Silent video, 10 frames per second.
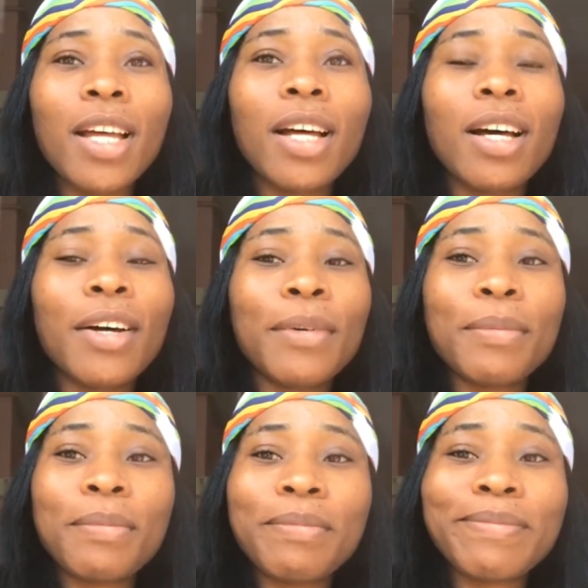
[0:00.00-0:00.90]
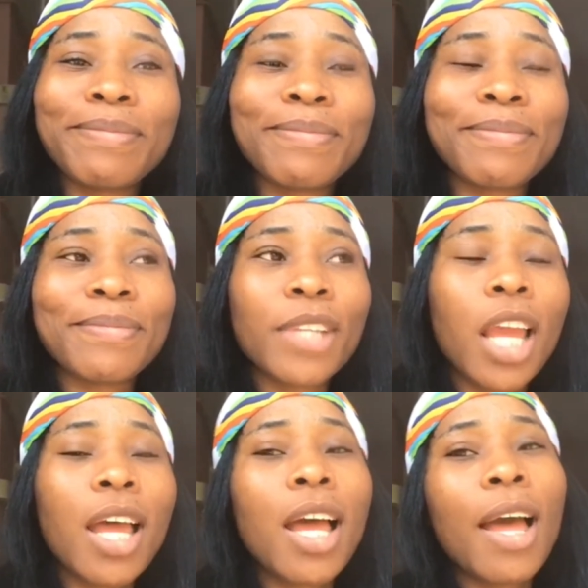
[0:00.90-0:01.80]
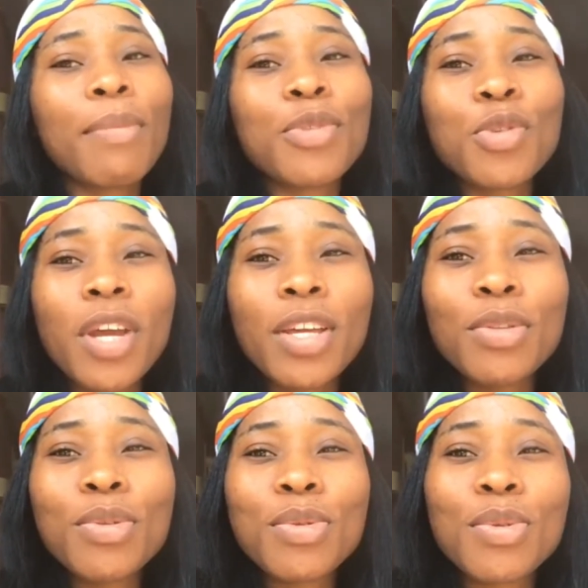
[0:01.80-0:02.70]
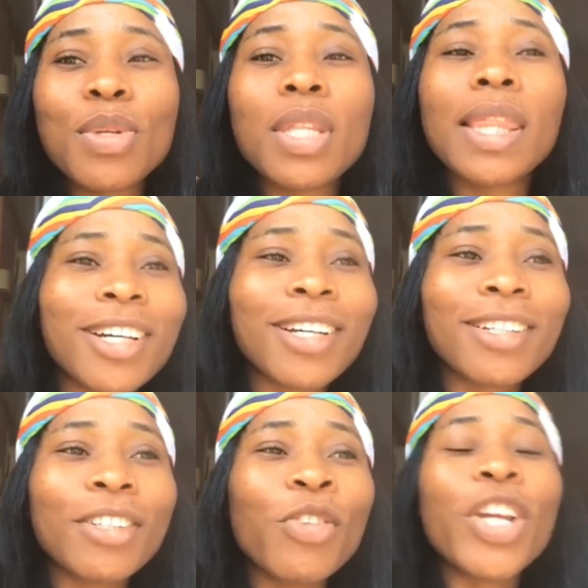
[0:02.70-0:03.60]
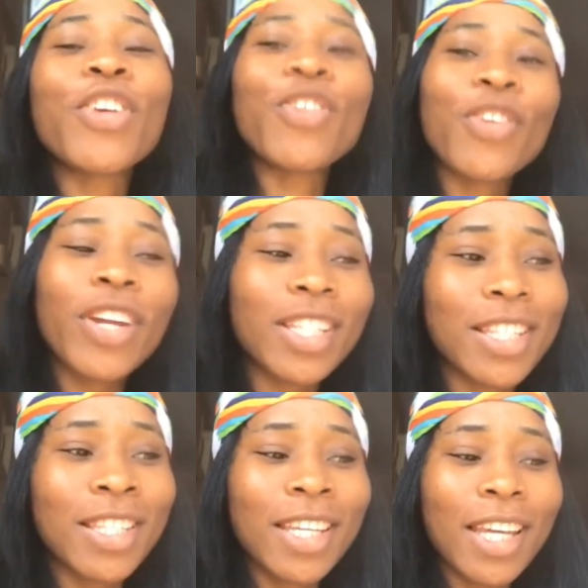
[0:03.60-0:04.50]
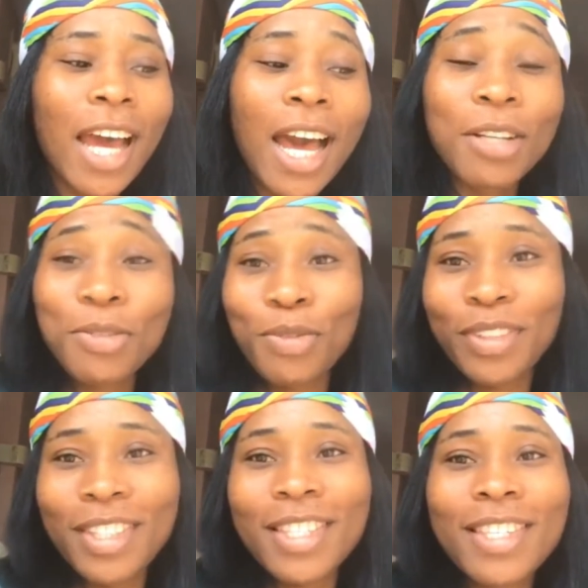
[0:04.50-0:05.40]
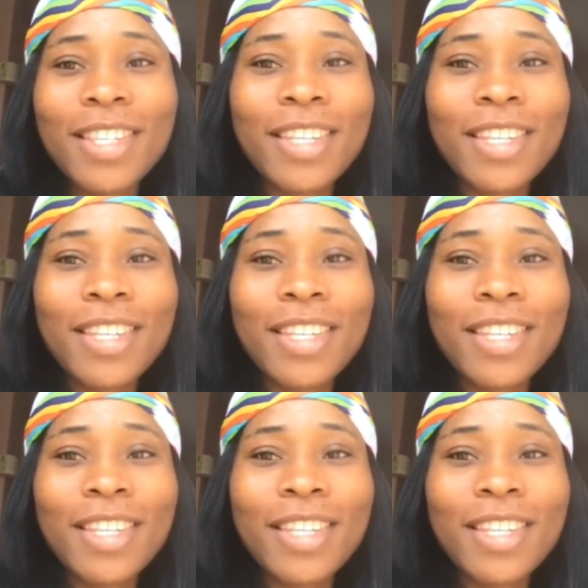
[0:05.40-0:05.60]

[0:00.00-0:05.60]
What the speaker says: um I'm trying to recreate the outfits.